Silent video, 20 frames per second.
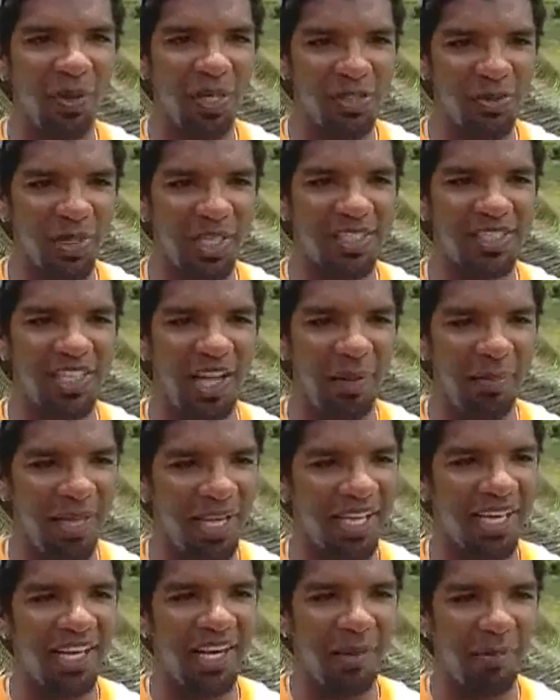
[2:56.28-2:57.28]
once we can start
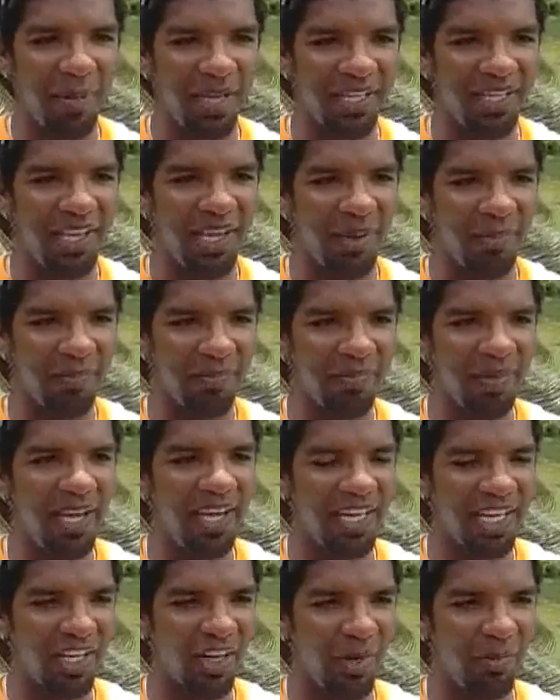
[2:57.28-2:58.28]
making it a big name
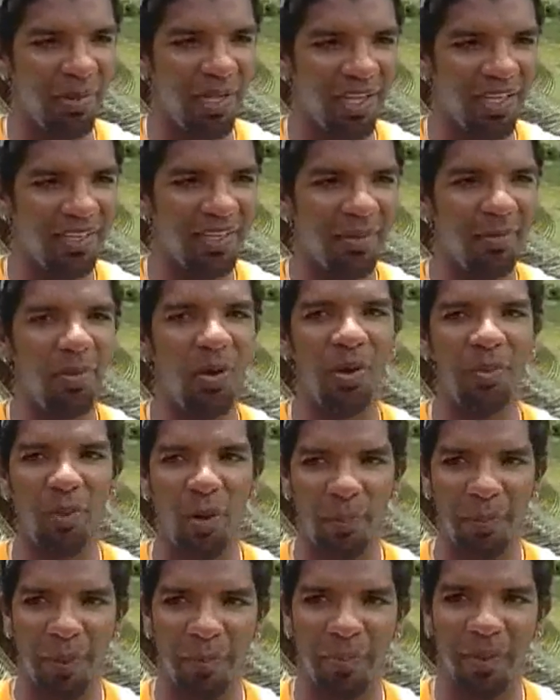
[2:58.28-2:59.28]
in the Caribbean, more and
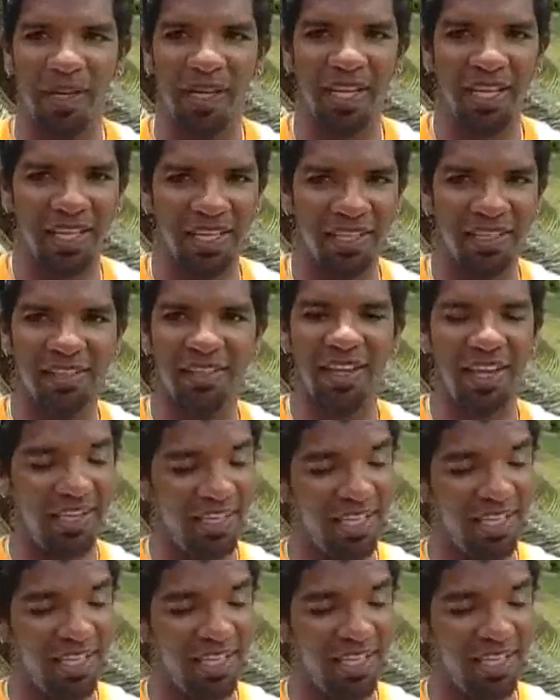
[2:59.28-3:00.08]
more people in